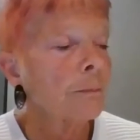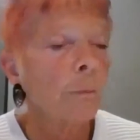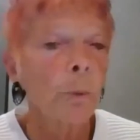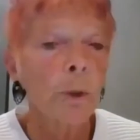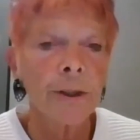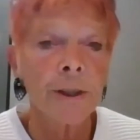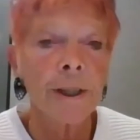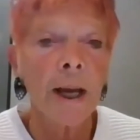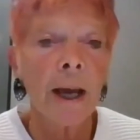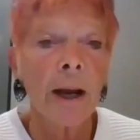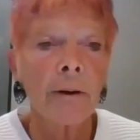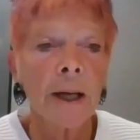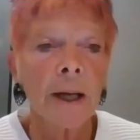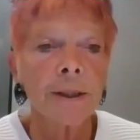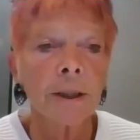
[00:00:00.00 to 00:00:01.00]
We
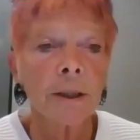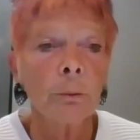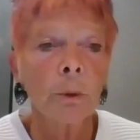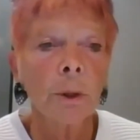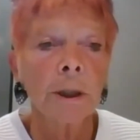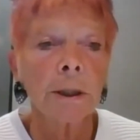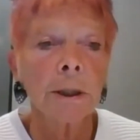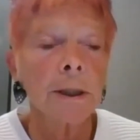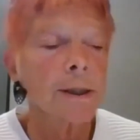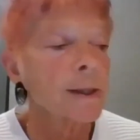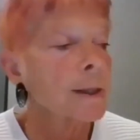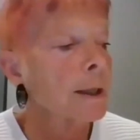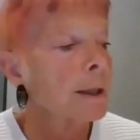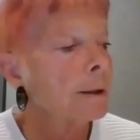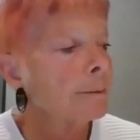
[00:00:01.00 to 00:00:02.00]
stare at it
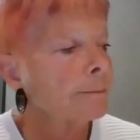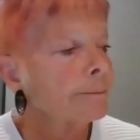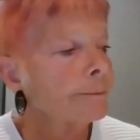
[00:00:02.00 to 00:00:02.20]
wordlessly.